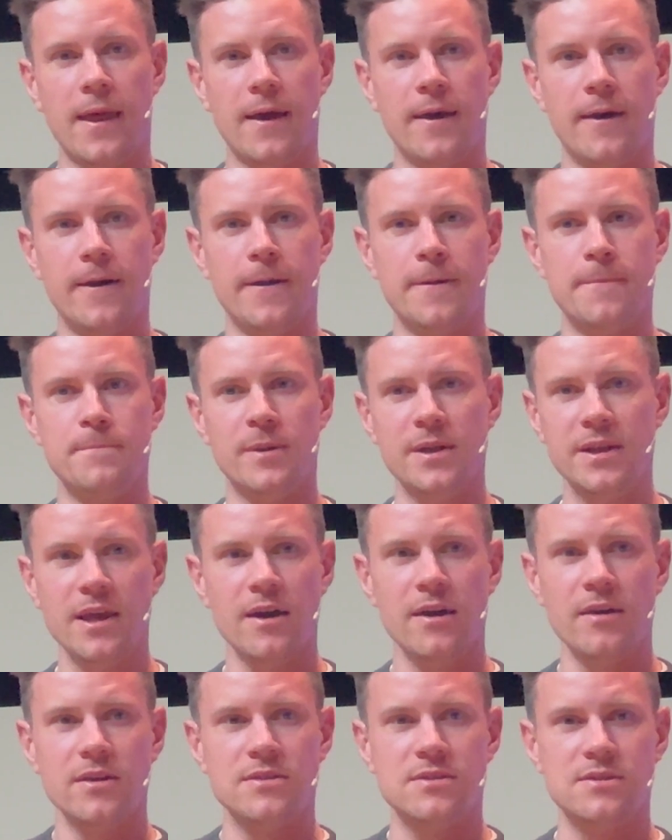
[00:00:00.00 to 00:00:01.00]
Um, but
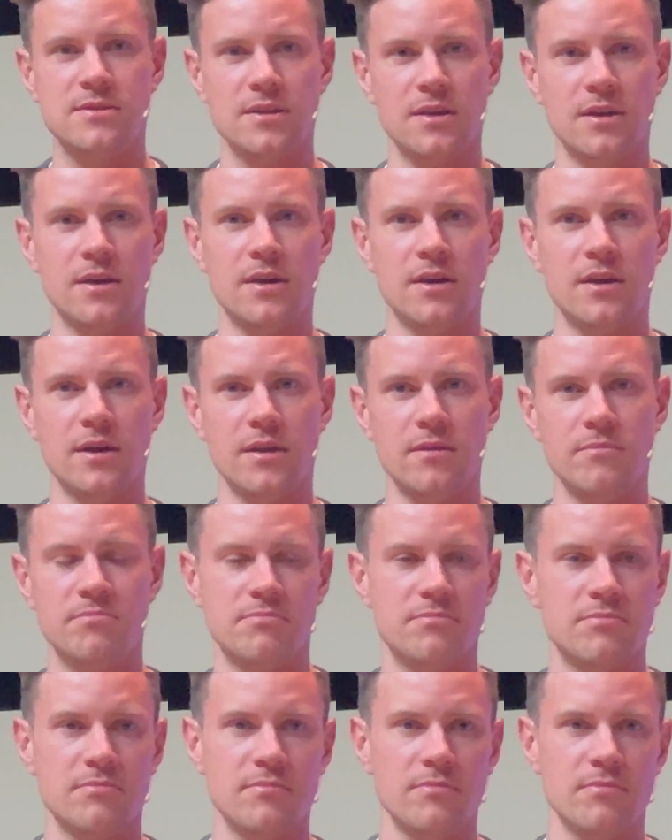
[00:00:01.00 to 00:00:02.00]
yeah, it's uh,
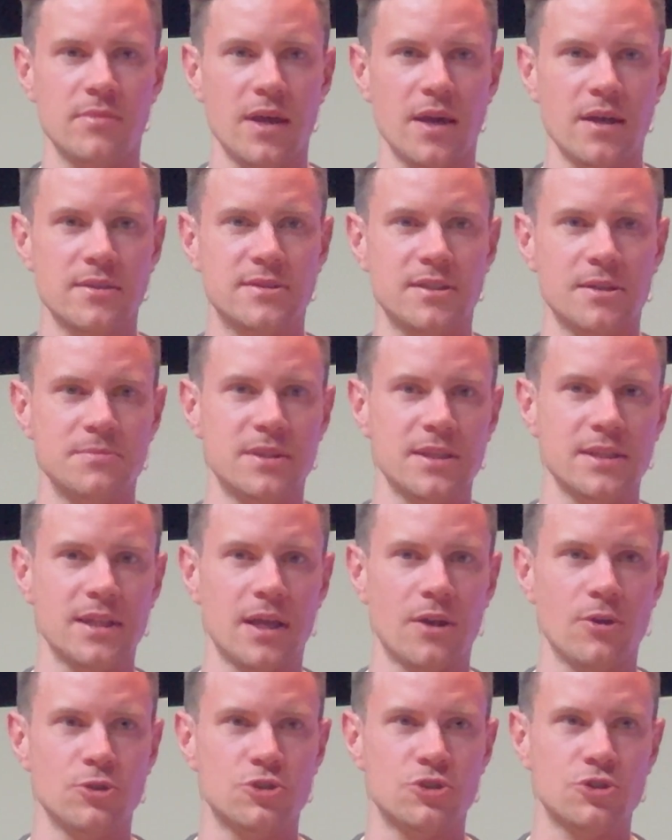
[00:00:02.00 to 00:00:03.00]
yeah, it's something
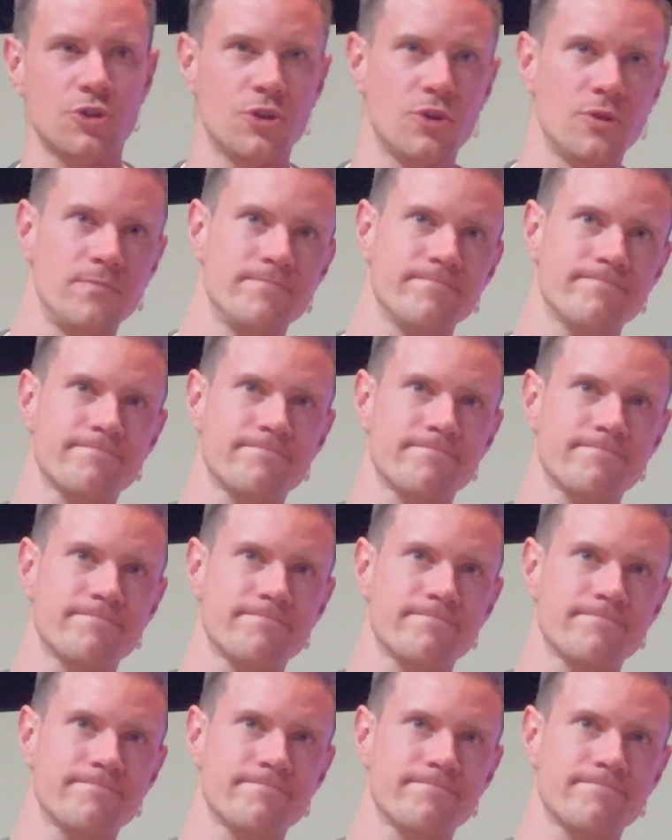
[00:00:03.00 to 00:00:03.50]
that also